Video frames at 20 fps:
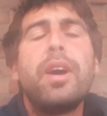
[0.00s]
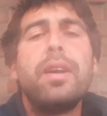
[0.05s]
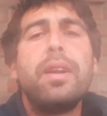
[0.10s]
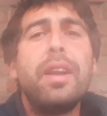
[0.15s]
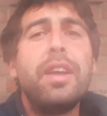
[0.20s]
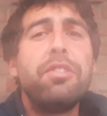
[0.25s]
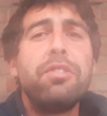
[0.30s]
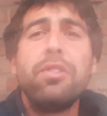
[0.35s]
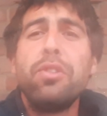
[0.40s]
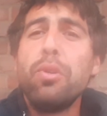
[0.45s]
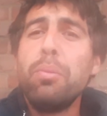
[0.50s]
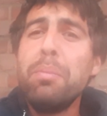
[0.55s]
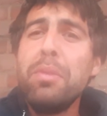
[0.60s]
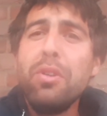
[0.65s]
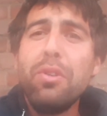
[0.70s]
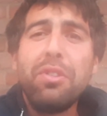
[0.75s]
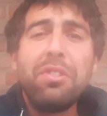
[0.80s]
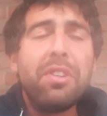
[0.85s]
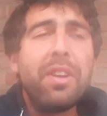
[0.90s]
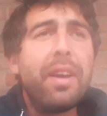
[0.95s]
listen to
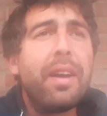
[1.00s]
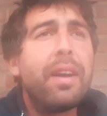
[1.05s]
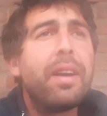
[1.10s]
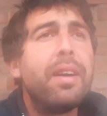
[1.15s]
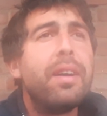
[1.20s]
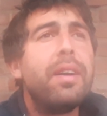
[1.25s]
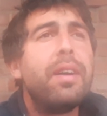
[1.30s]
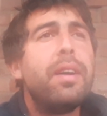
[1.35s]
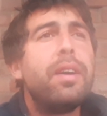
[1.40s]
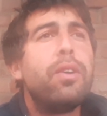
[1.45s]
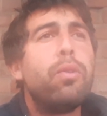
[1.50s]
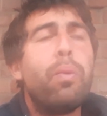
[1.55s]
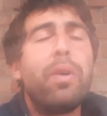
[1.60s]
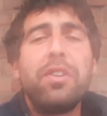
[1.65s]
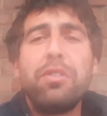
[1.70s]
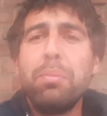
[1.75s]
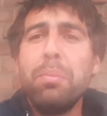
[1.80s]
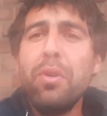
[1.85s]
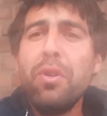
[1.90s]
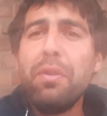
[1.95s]
music,
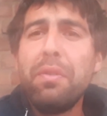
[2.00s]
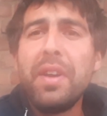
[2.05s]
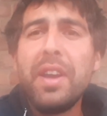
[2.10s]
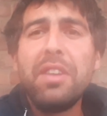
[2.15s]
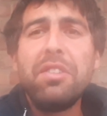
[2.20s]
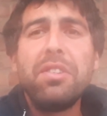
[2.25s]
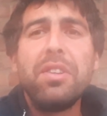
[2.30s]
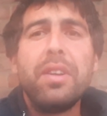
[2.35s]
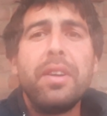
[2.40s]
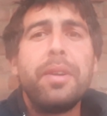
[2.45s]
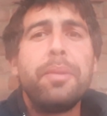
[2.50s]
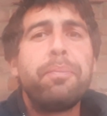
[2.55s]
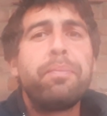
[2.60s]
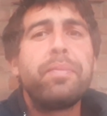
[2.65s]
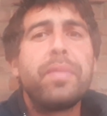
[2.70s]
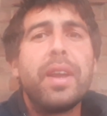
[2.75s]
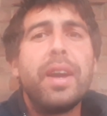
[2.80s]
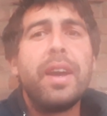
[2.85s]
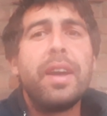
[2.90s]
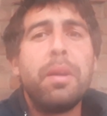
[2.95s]
watch movies,
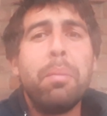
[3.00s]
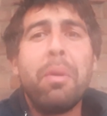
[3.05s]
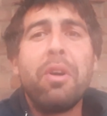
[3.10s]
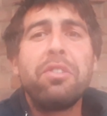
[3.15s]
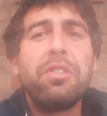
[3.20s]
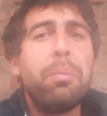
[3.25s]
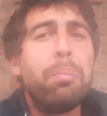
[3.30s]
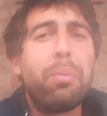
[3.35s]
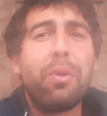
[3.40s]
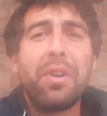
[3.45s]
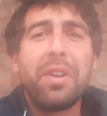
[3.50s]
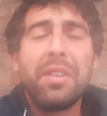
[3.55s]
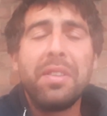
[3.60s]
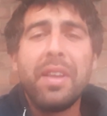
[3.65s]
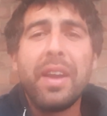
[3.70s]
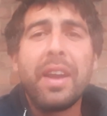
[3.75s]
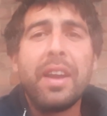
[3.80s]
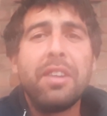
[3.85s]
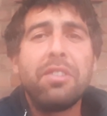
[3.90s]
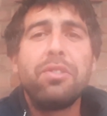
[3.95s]
and the most important
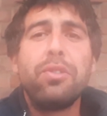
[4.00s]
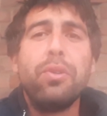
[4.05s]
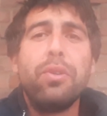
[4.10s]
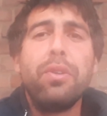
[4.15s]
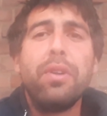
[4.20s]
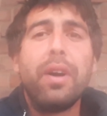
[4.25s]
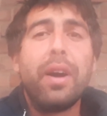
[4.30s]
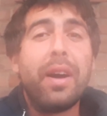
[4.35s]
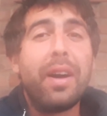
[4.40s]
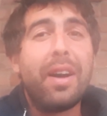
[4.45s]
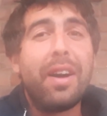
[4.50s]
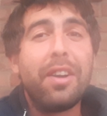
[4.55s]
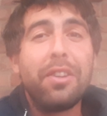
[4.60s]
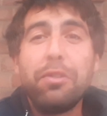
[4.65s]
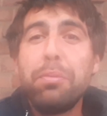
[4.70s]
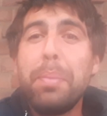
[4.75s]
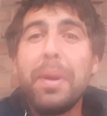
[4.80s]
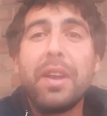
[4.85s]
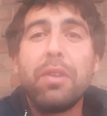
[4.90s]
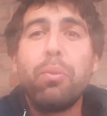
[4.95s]
thing is to
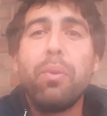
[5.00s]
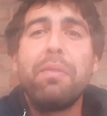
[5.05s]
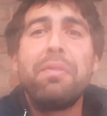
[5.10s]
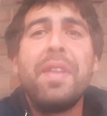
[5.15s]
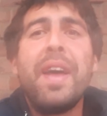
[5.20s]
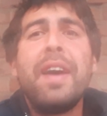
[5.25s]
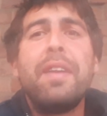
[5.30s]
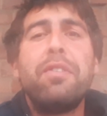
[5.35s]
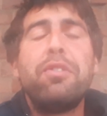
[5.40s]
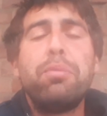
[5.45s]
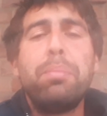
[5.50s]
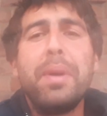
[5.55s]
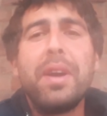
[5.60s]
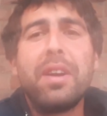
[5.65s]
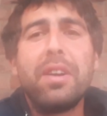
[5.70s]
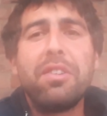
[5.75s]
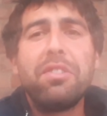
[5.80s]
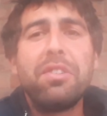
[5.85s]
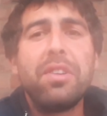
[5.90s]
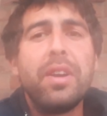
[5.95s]
speak it with native
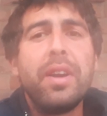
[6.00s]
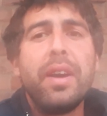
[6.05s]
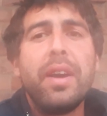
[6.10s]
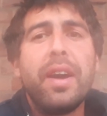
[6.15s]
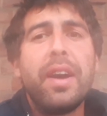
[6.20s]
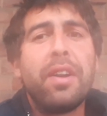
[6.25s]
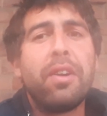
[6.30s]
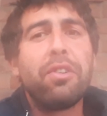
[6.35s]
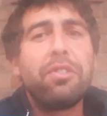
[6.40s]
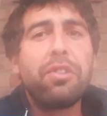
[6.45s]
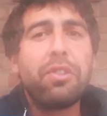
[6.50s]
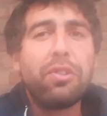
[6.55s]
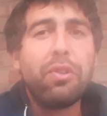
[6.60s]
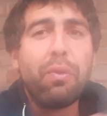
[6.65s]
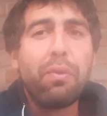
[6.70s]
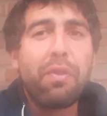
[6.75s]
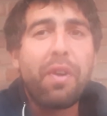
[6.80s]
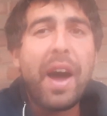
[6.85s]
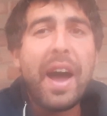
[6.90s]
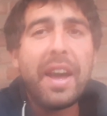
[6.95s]
speakers, and also to
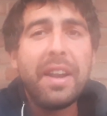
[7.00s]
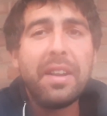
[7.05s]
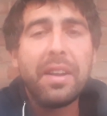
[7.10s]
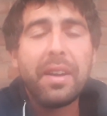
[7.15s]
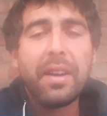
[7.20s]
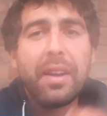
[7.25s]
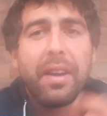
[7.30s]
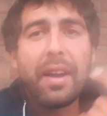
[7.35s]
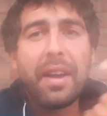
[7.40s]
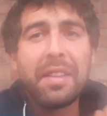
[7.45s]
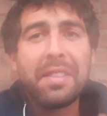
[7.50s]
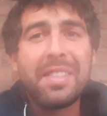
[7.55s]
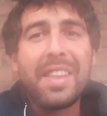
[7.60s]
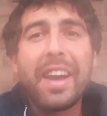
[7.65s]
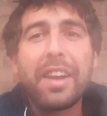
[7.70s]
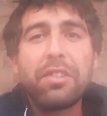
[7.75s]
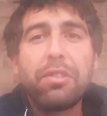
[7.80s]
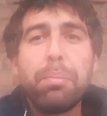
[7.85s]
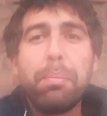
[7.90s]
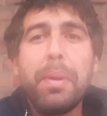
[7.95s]
write and
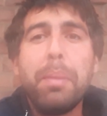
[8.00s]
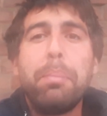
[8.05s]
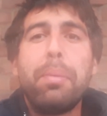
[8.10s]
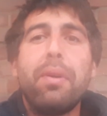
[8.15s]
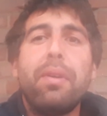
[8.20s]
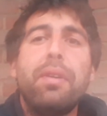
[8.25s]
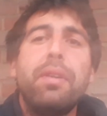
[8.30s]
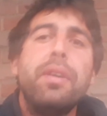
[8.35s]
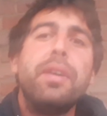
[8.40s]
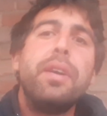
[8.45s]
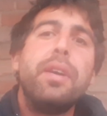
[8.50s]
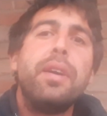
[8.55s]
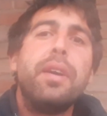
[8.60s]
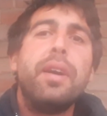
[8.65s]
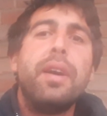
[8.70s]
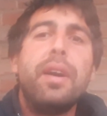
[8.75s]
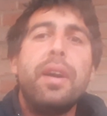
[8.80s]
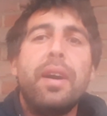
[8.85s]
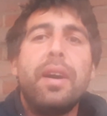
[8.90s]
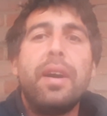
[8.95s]
text people
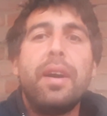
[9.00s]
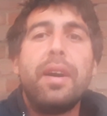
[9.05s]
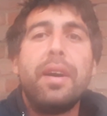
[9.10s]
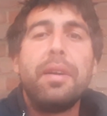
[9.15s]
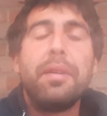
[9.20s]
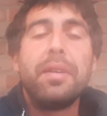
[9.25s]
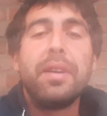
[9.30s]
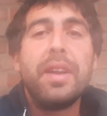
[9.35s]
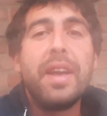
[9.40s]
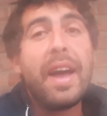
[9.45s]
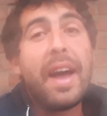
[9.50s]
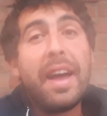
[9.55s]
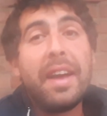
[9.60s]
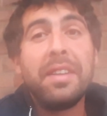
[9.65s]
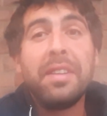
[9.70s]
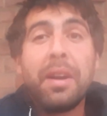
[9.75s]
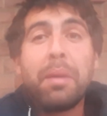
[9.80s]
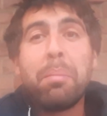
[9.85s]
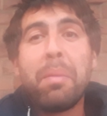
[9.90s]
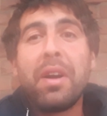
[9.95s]

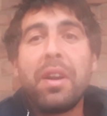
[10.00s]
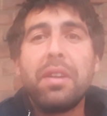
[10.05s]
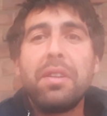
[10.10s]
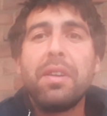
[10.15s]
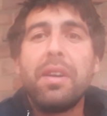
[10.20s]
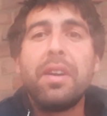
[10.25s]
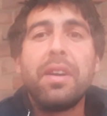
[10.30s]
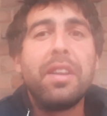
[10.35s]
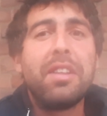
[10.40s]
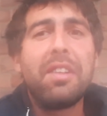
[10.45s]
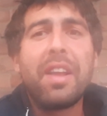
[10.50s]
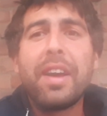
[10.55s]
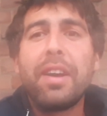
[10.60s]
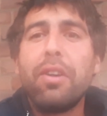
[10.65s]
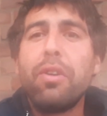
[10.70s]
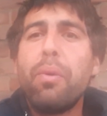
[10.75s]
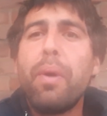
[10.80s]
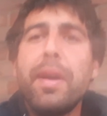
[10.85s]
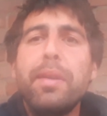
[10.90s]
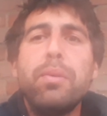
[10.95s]
in their mother tongue. It's like a
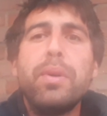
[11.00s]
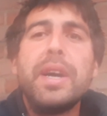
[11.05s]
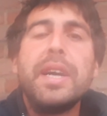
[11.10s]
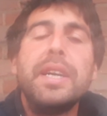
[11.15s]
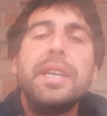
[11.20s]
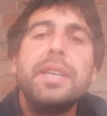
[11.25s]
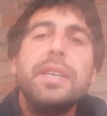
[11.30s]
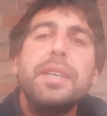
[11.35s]
great way.